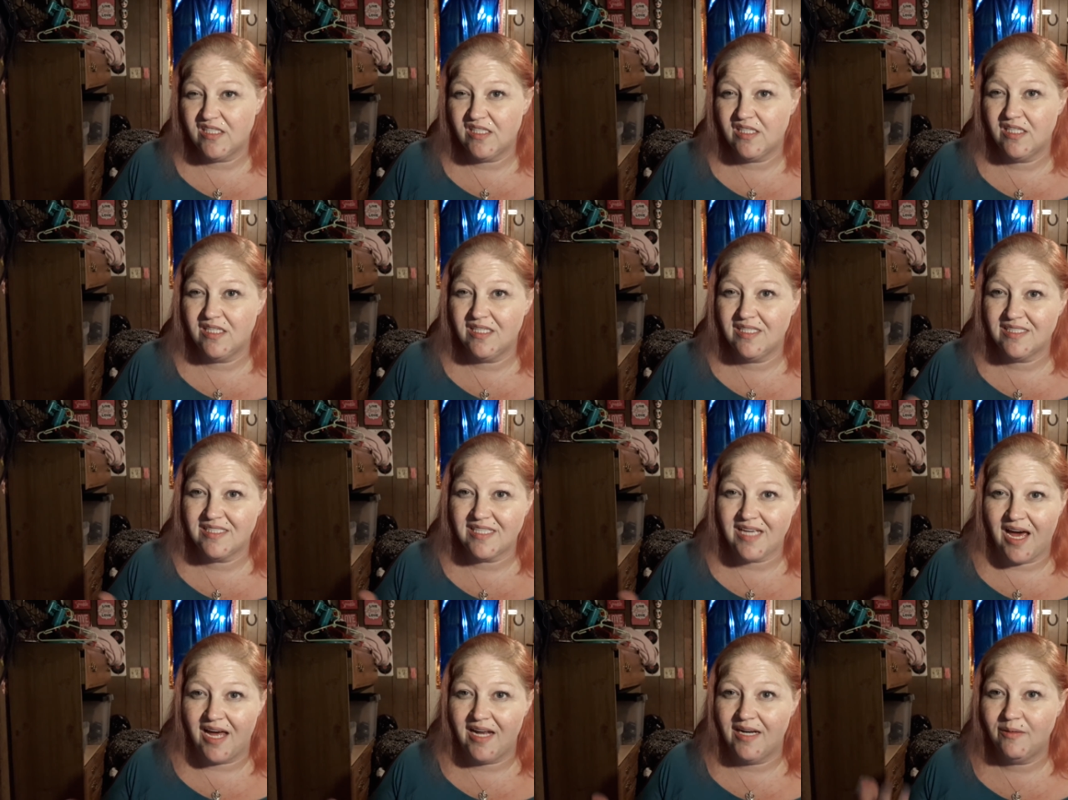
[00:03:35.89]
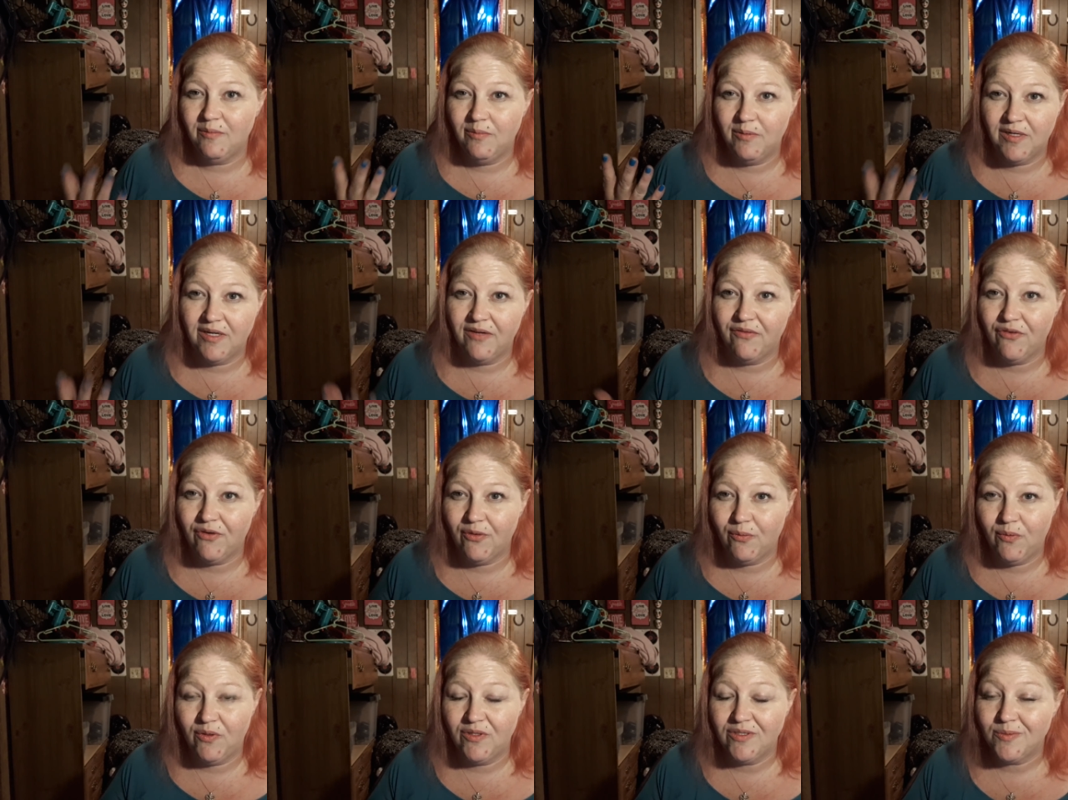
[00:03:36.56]
then decided
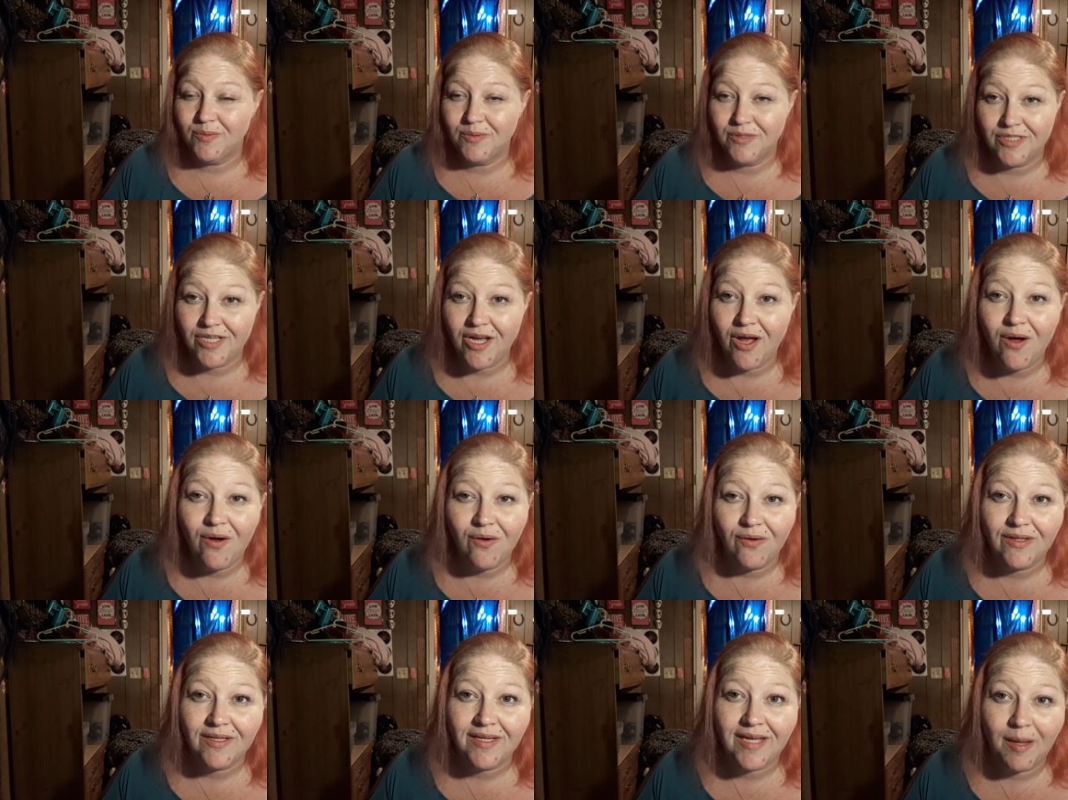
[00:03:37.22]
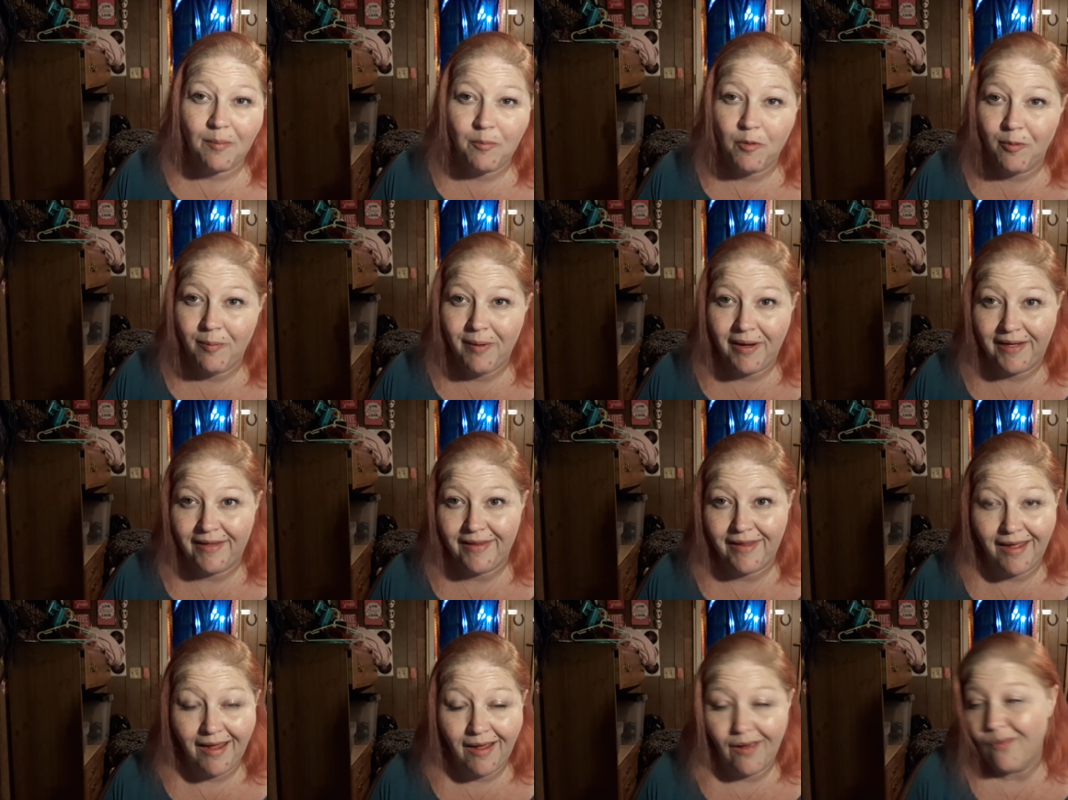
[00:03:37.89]
whatever it was was gone and came on back
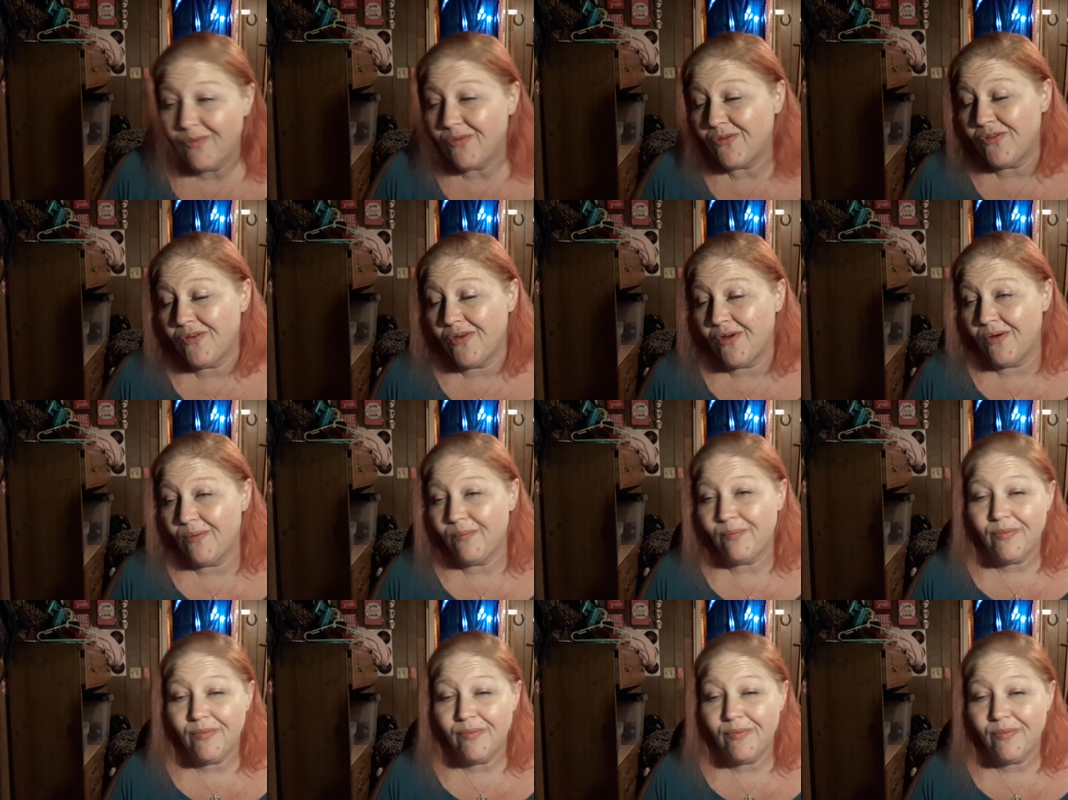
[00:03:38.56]
in the house.